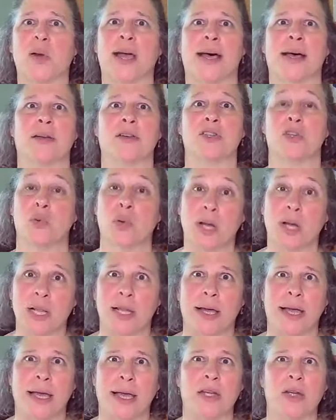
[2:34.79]
a
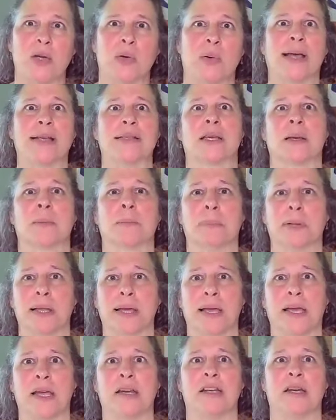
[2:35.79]
client who has
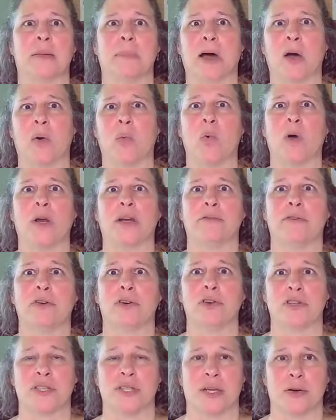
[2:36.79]
complained about one of
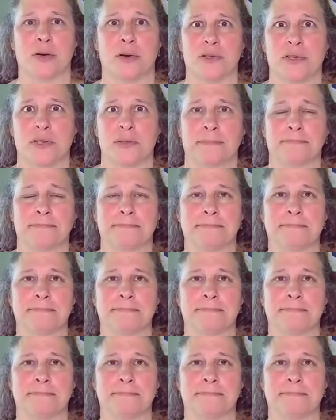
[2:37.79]
your sitters.